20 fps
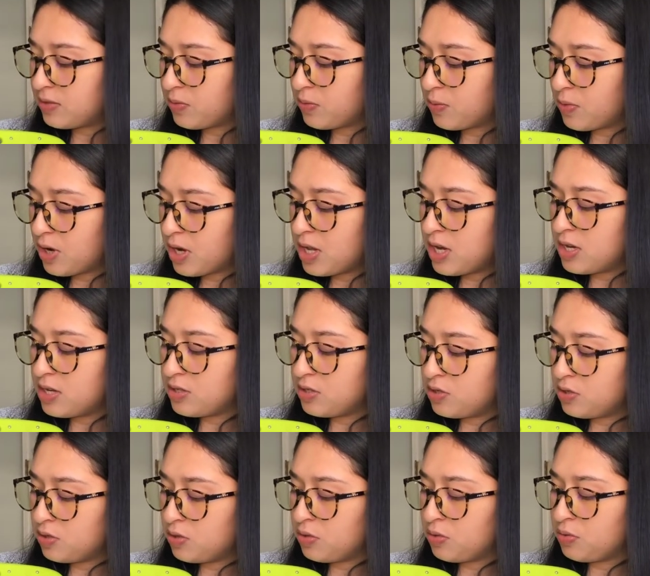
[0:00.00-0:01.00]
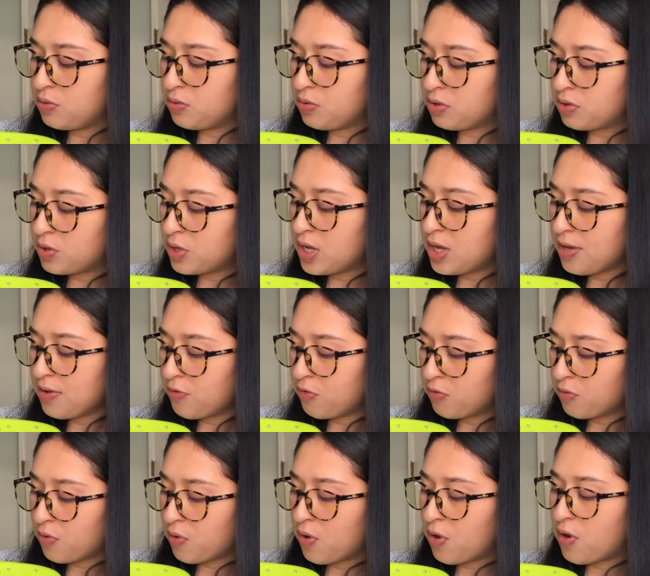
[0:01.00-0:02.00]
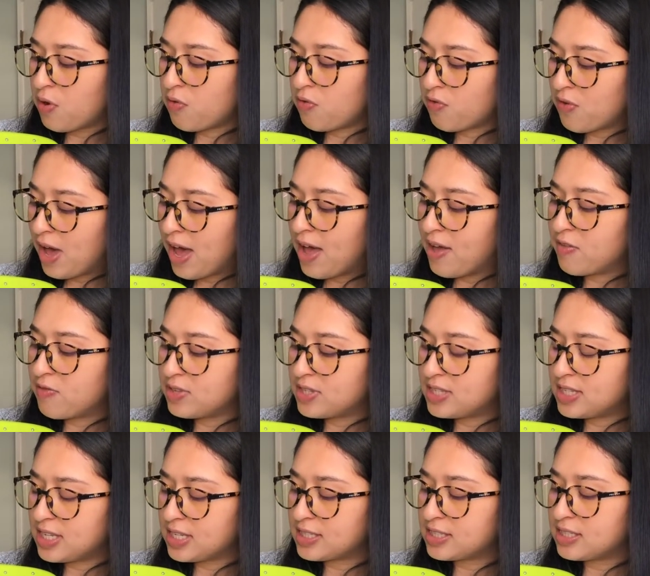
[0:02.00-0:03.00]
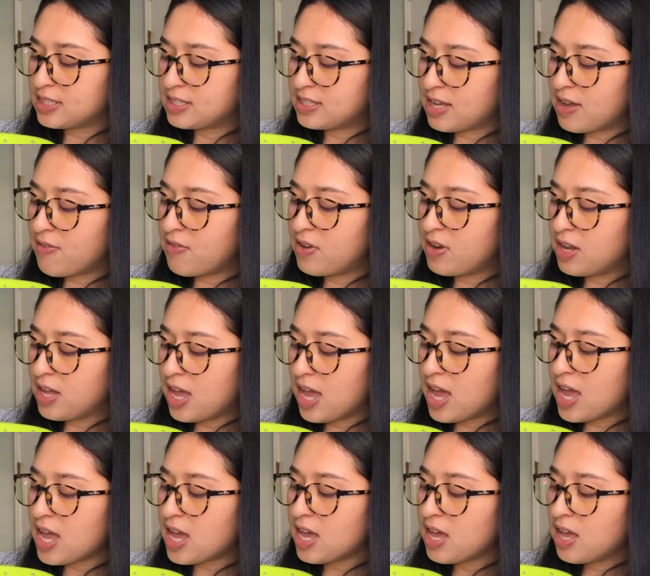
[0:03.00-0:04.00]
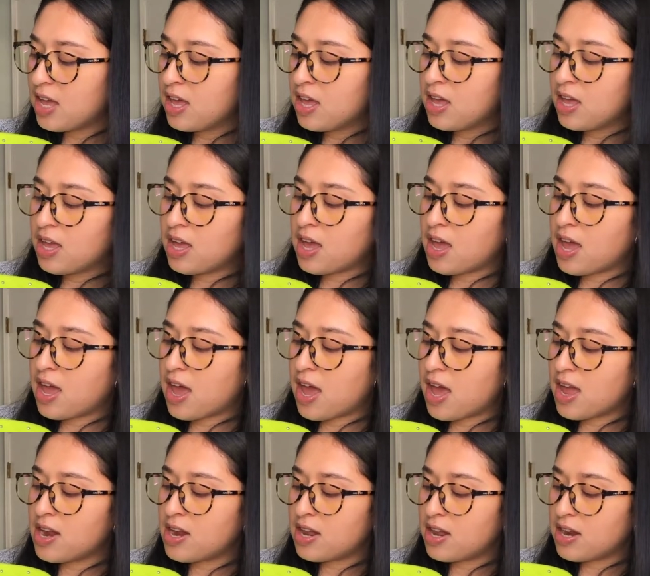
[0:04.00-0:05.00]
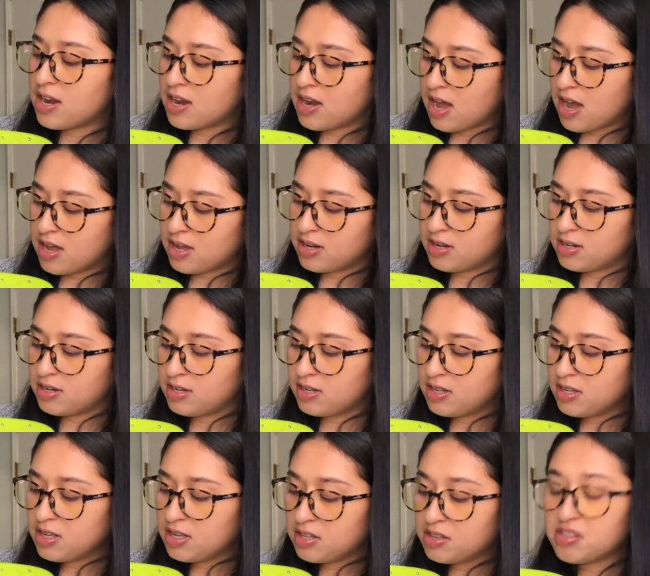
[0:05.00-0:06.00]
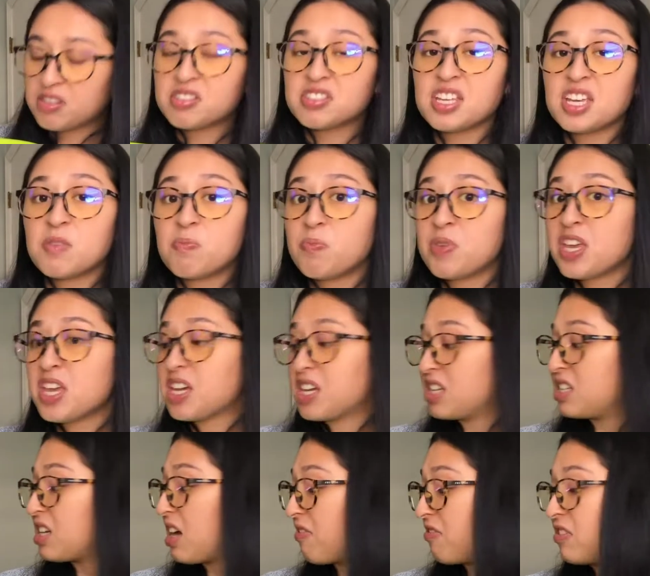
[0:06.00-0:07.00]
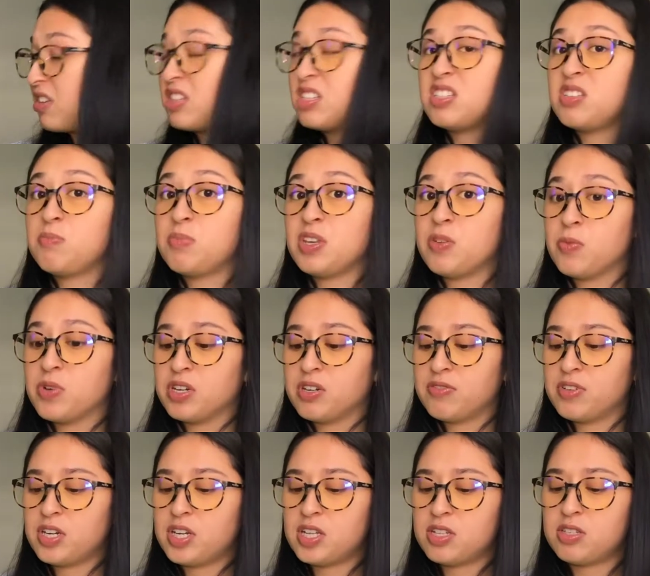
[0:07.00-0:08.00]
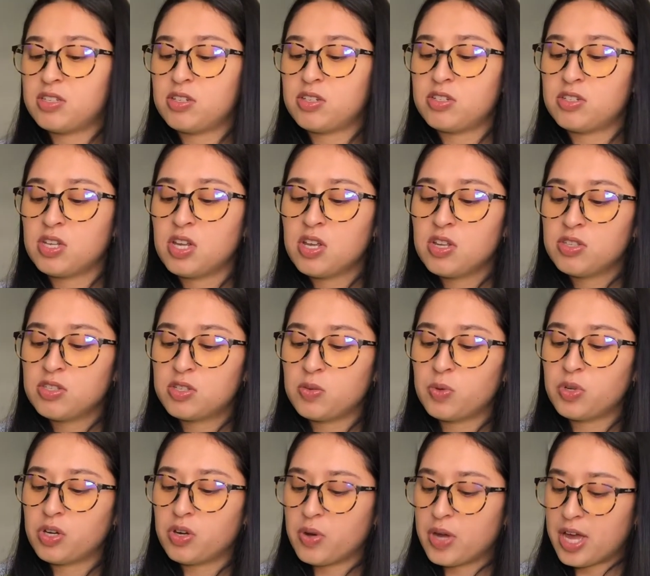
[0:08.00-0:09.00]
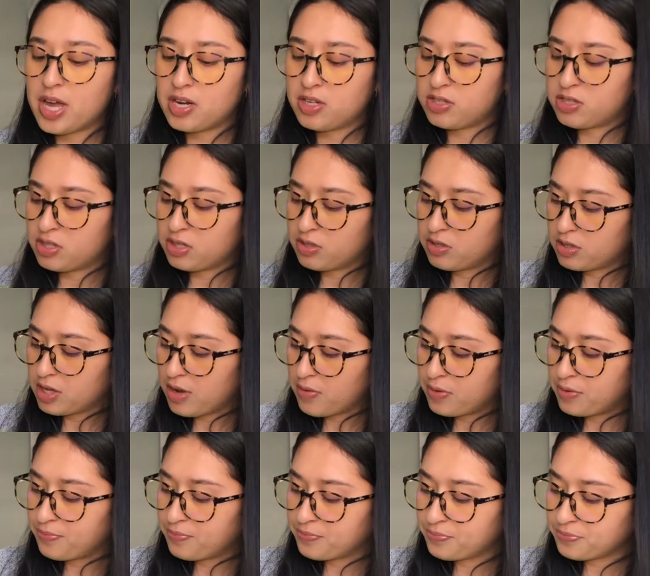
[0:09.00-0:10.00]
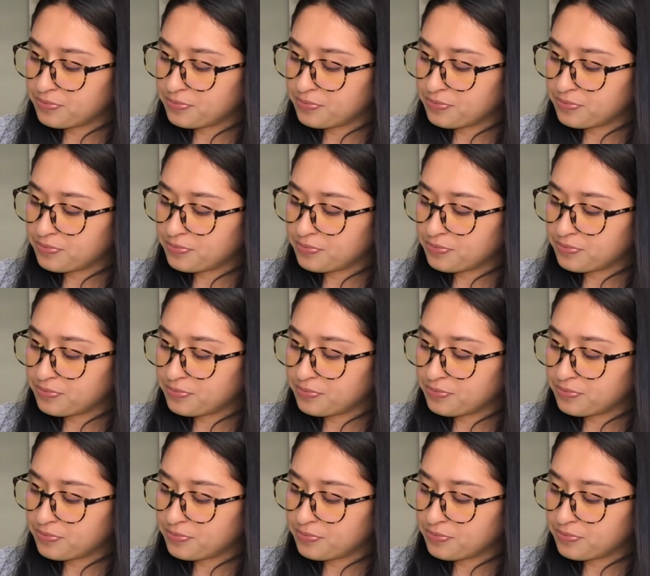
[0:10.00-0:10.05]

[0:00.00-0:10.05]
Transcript: 1, 2, 3, 4, 5, 6, 7, 8, and 9. Looks like B could definitely be one of our answers. So we'll go ahead and circle that one.